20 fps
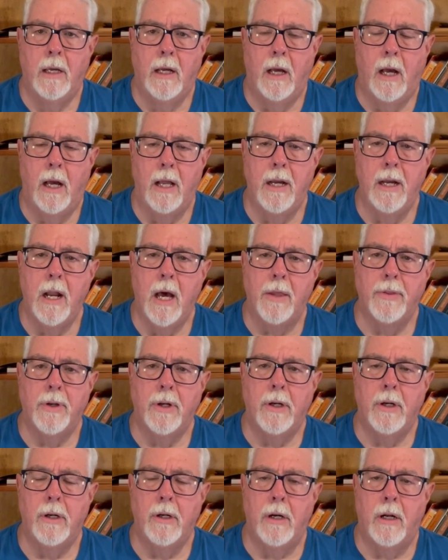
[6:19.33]

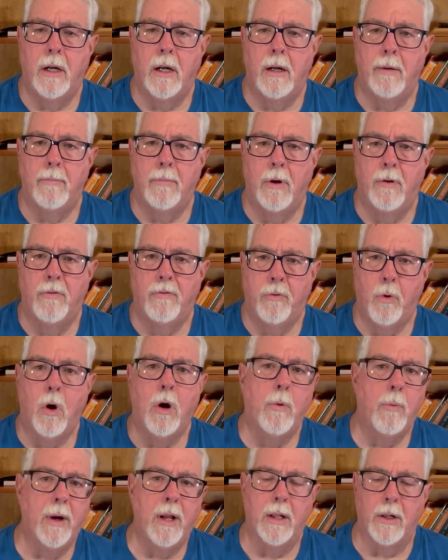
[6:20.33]
another
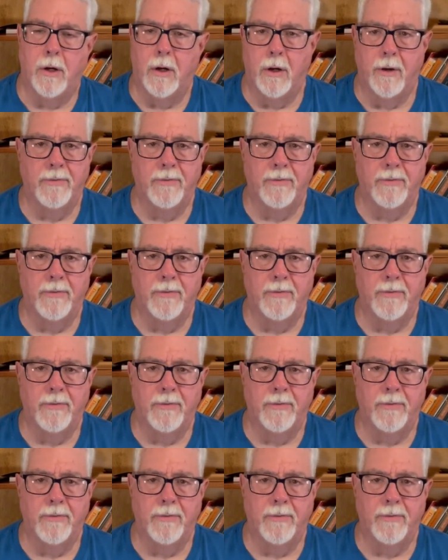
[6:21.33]
four-wheeler